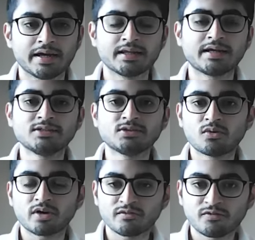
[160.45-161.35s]
In case
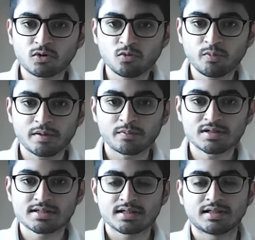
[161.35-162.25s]
you're looking for two
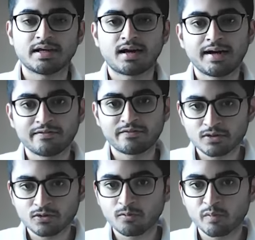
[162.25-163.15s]
papers, there are
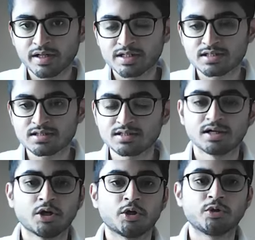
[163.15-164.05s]
different
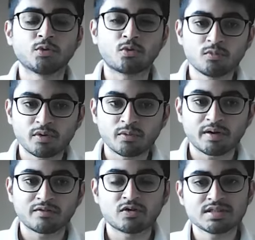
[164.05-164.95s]
combinations. You could
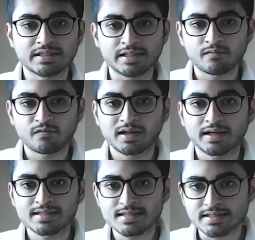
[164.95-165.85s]
prepare for
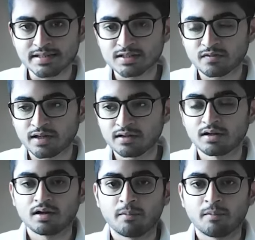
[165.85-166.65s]
CM1 and CS1.